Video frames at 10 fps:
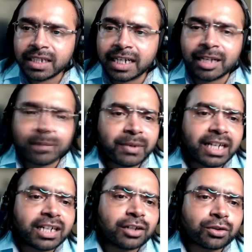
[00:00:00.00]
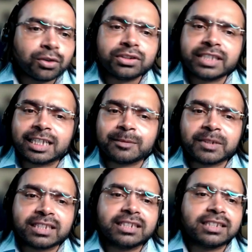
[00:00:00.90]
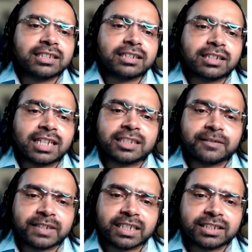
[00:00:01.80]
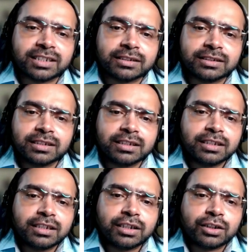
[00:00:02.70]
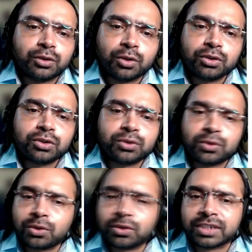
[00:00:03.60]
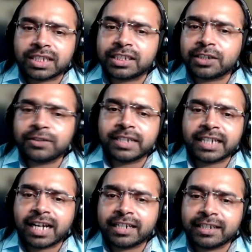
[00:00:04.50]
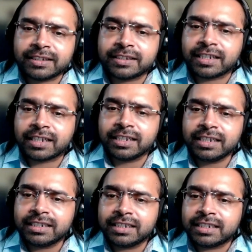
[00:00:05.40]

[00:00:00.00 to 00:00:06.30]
and apply controls as per the classification. Don't store sensitive data unnecessarily.